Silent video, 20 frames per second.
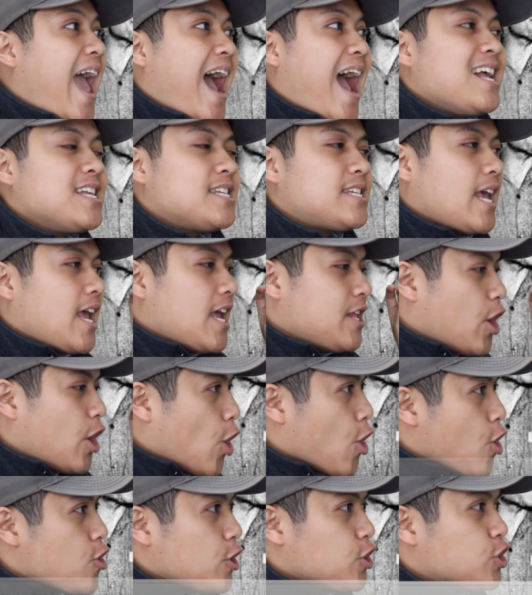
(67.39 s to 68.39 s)
has an
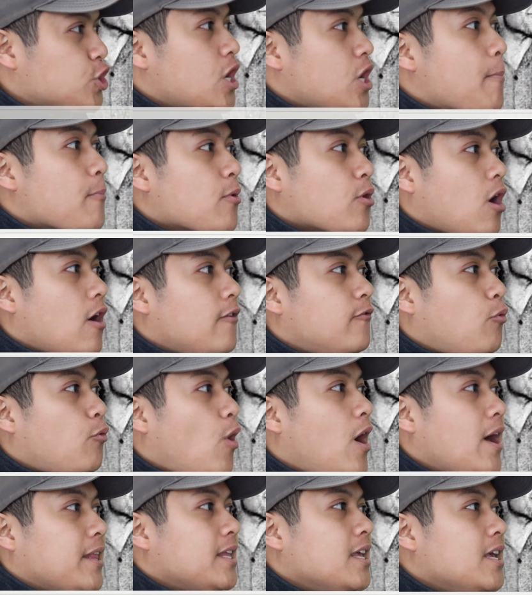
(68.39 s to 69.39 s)
Erdős number of
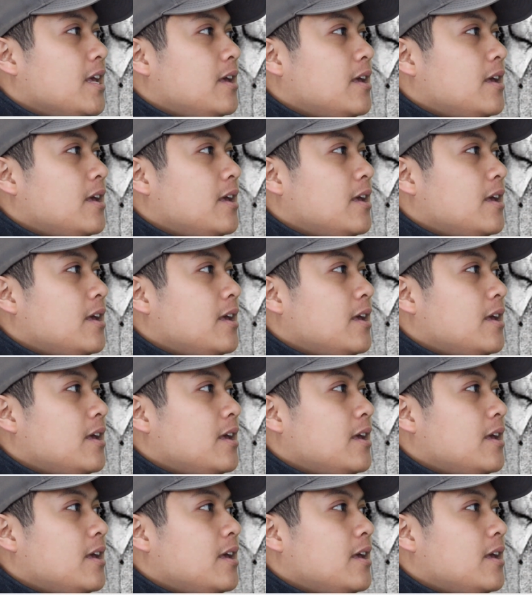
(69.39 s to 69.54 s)
one.